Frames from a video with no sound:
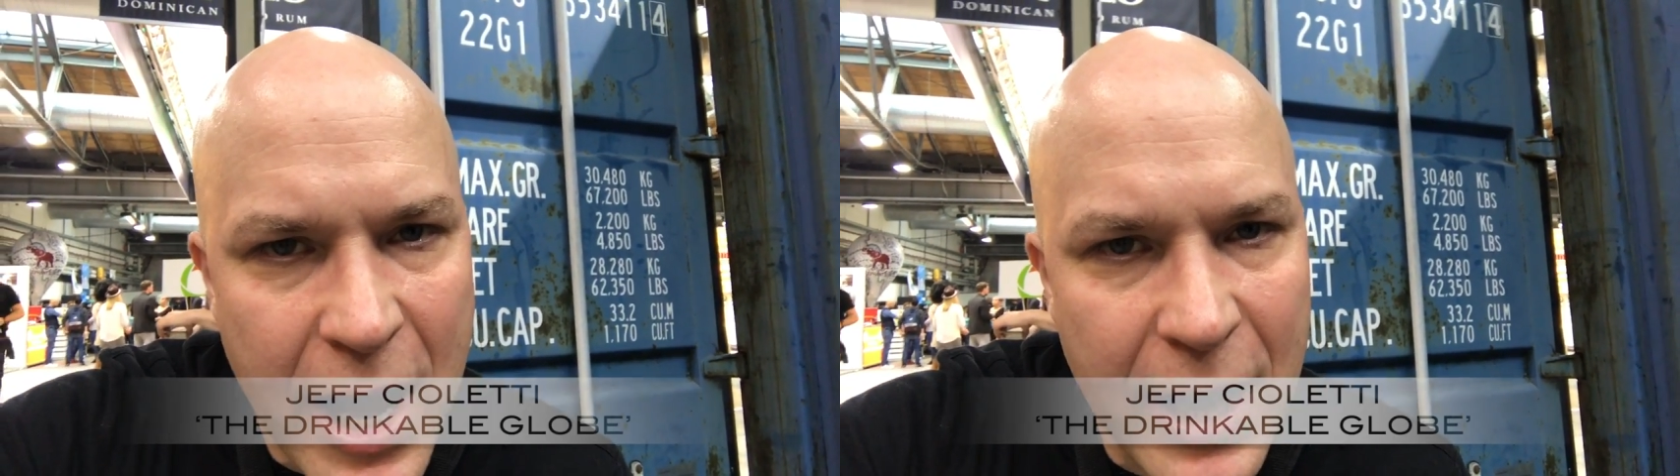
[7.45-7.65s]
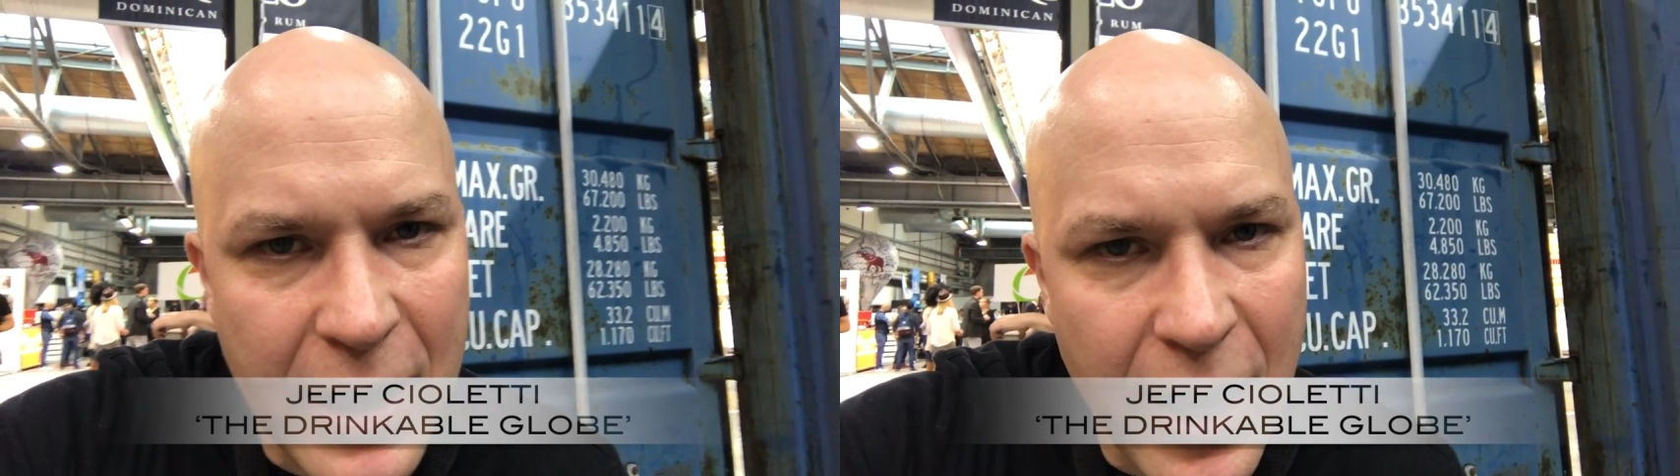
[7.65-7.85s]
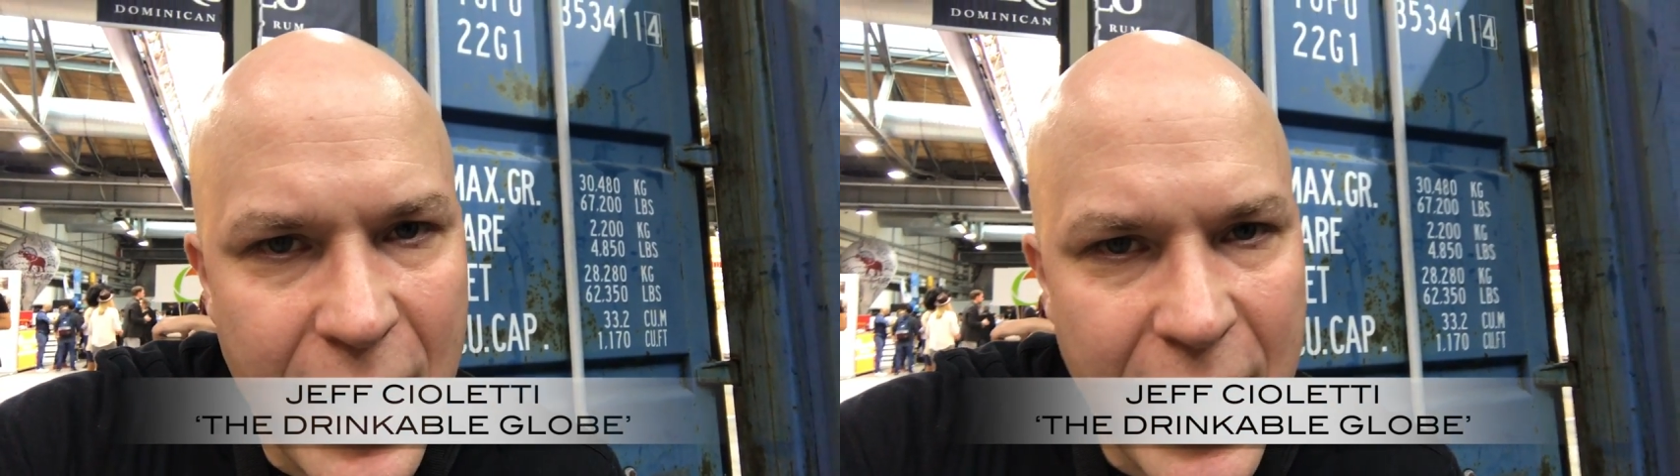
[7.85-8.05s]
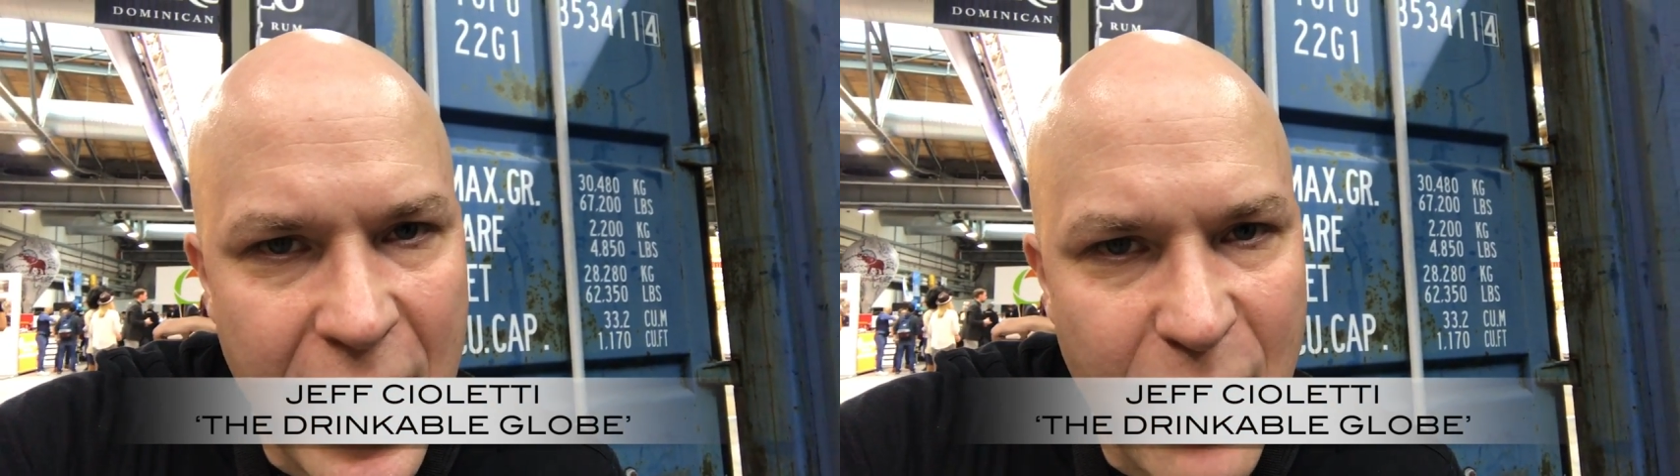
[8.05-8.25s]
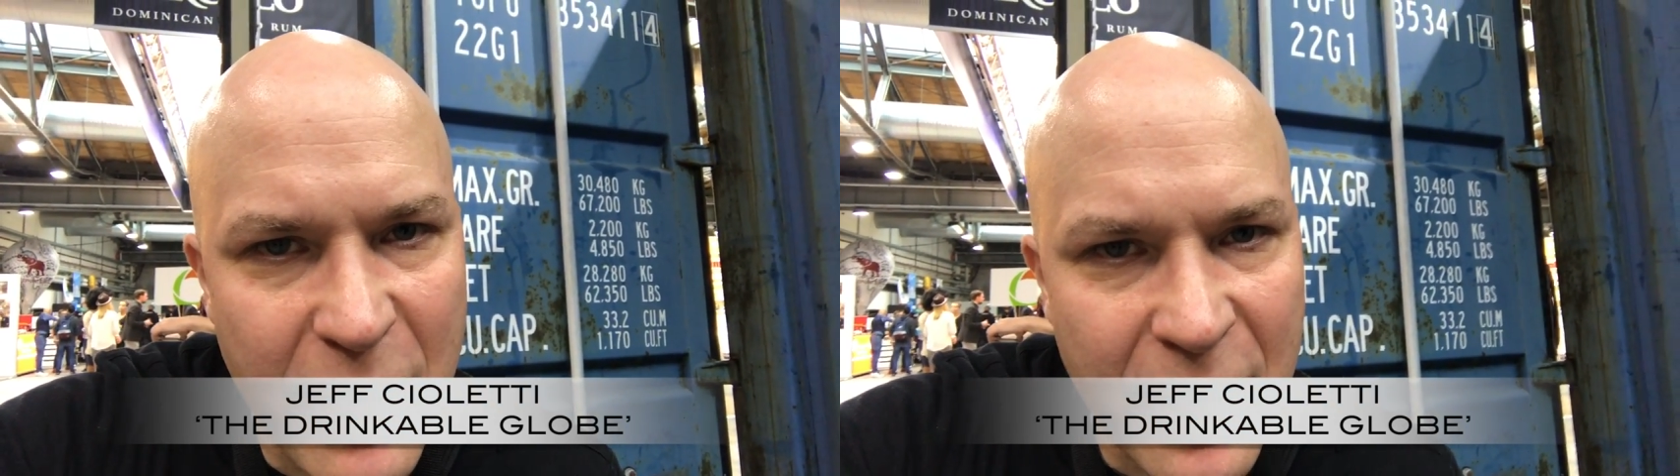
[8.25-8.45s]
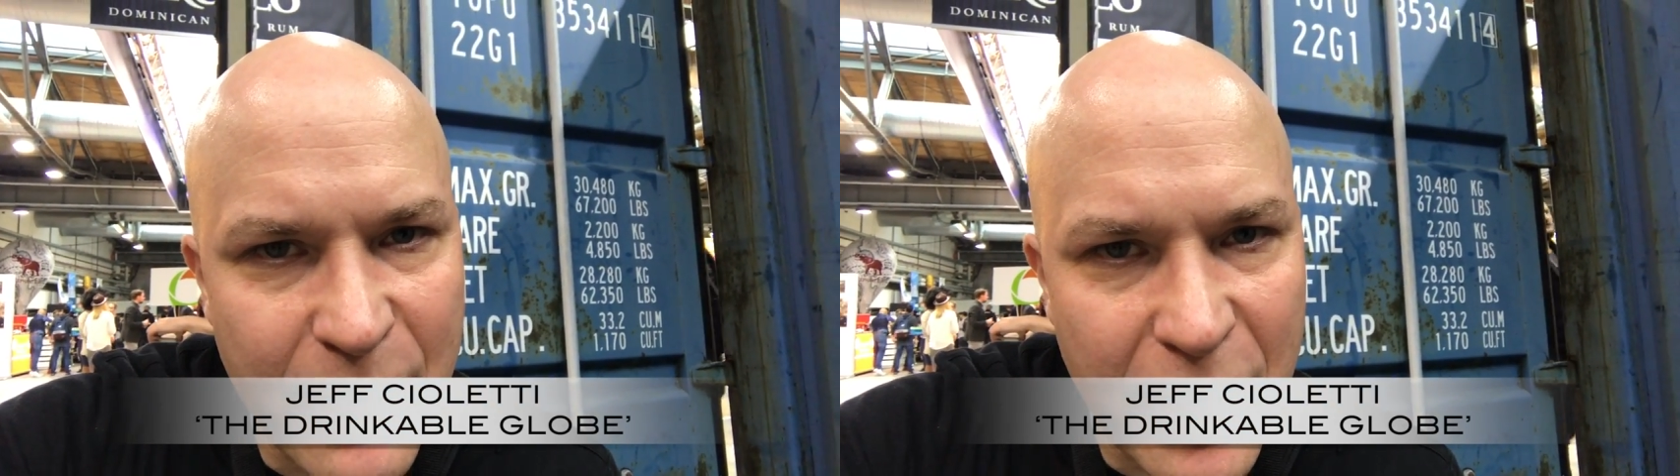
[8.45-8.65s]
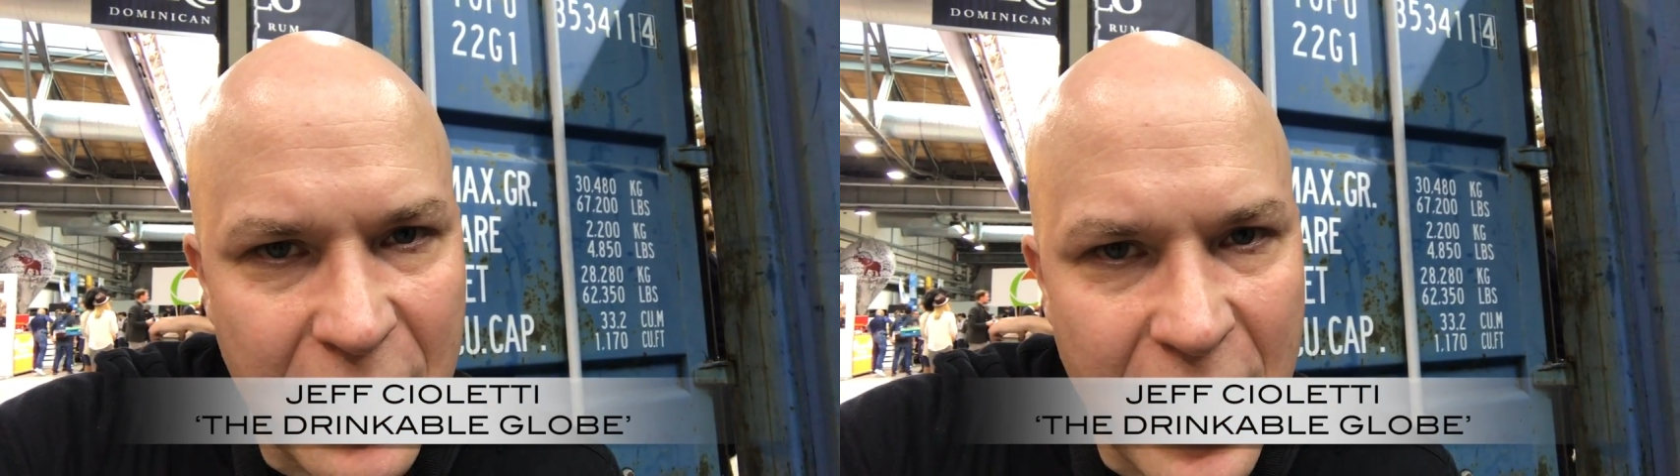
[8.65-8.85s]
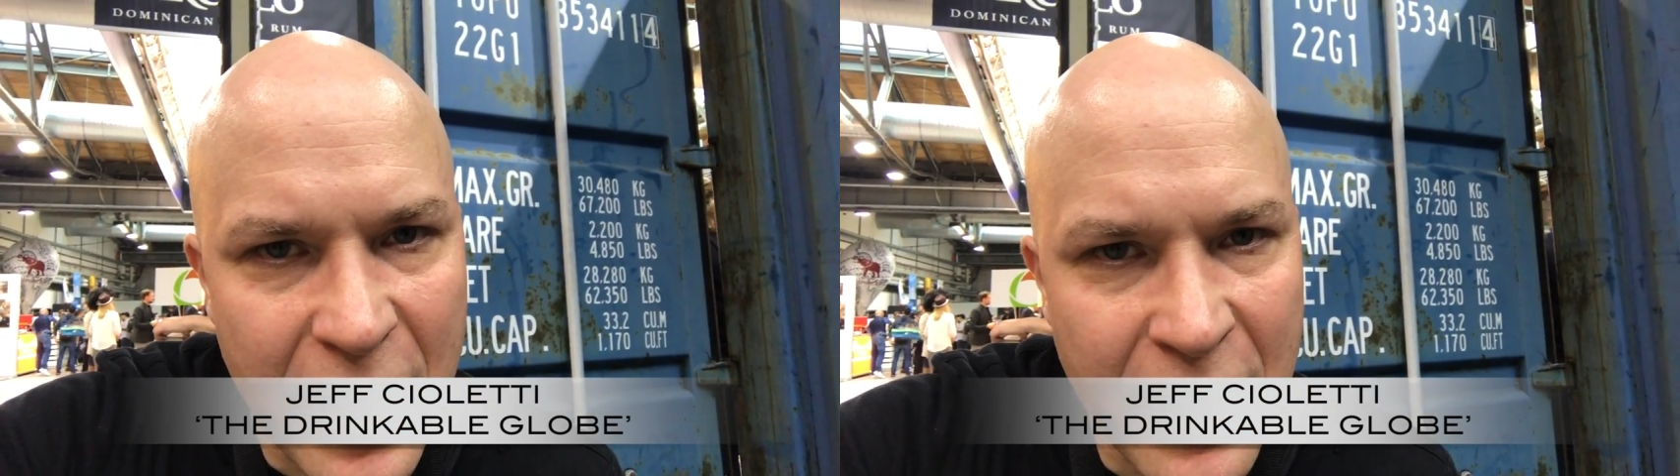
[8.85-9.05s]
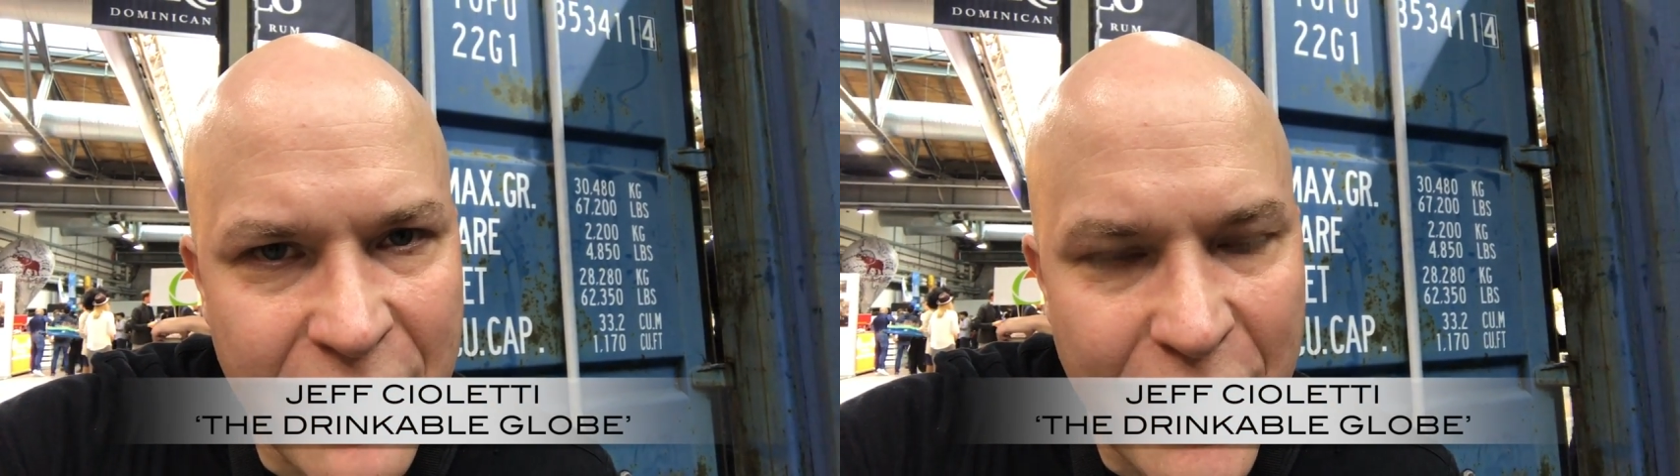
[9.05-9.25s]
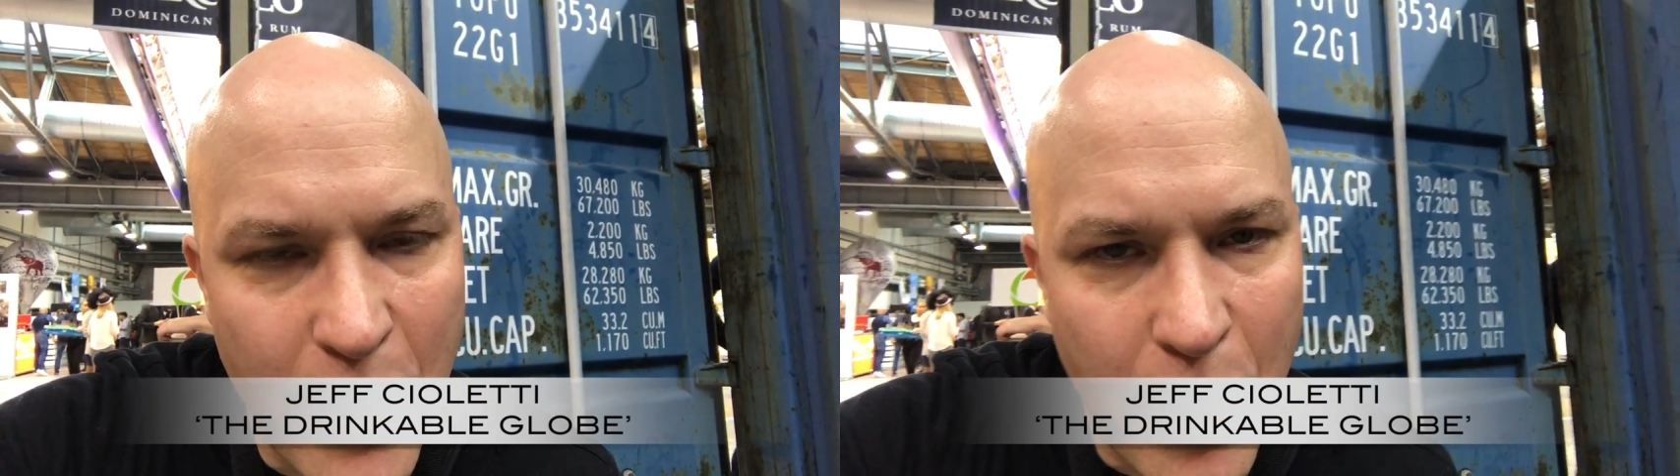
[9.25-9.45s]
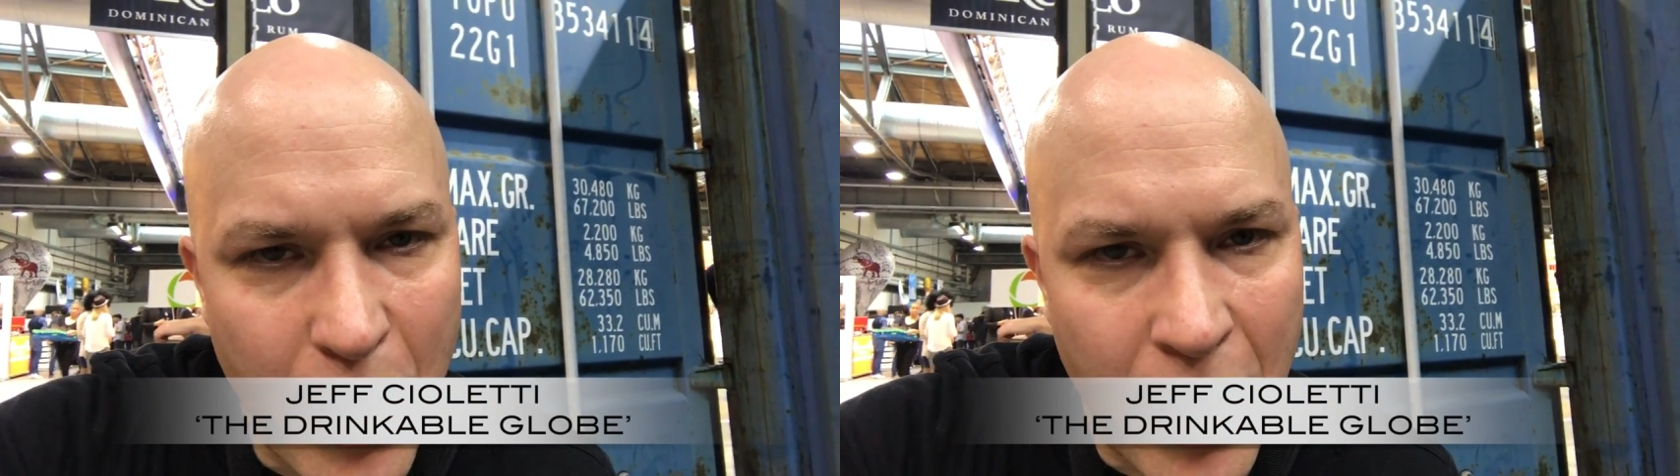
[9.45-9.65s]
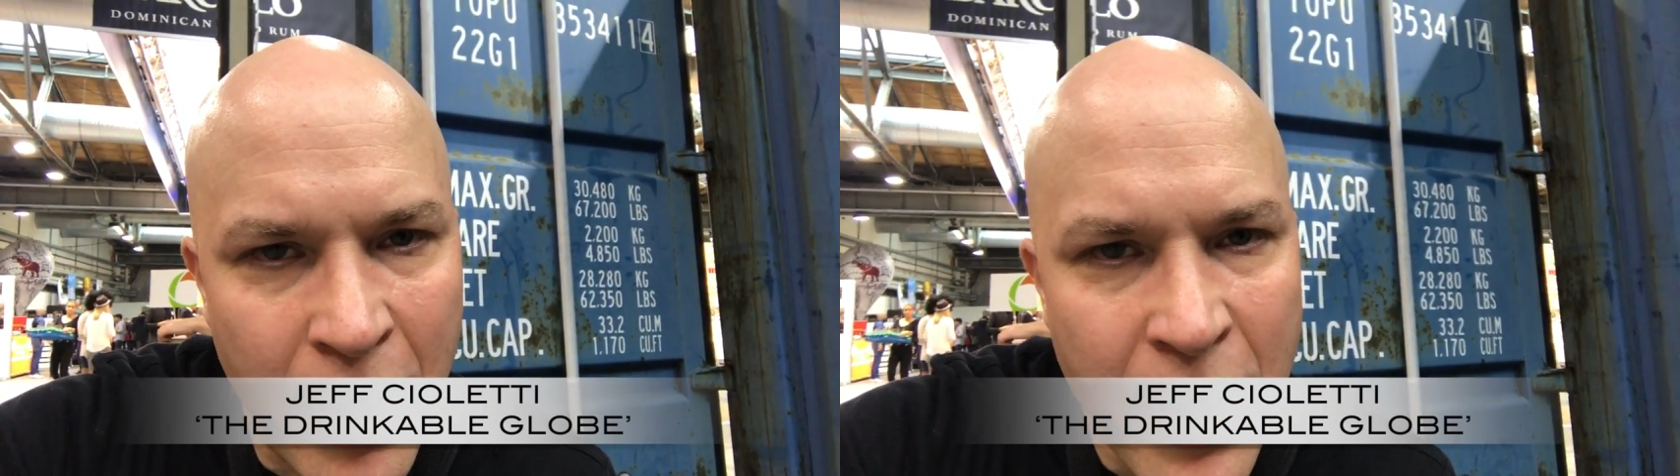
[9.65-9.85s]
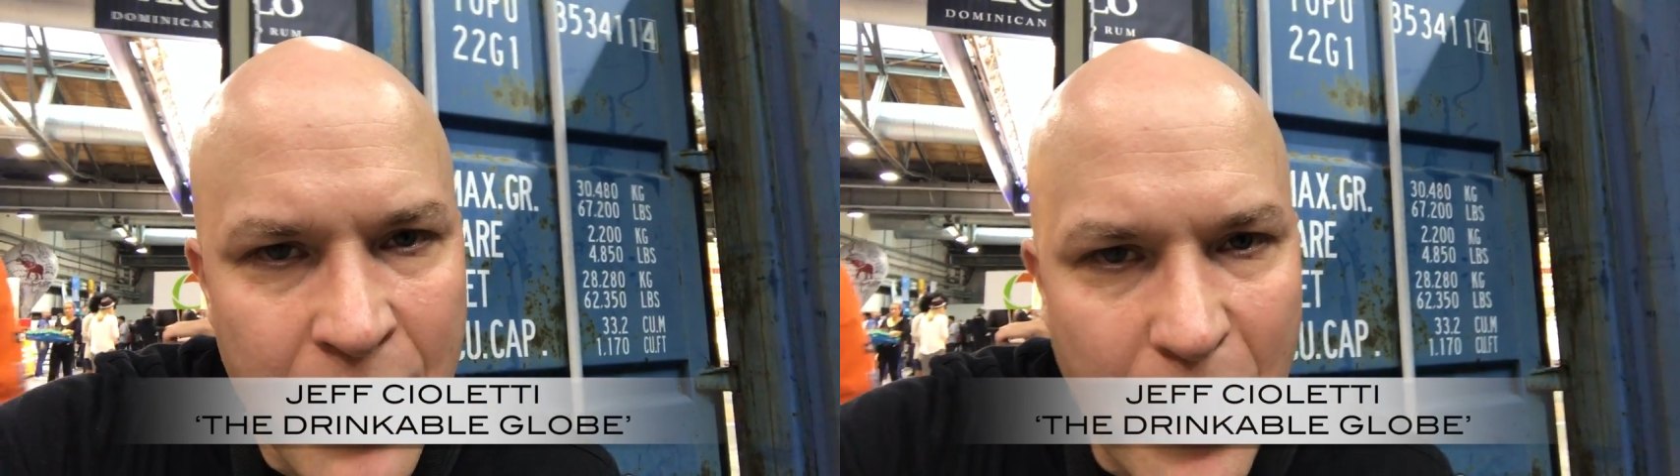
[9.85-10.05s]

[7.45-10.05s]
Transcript: and I am in Berlin for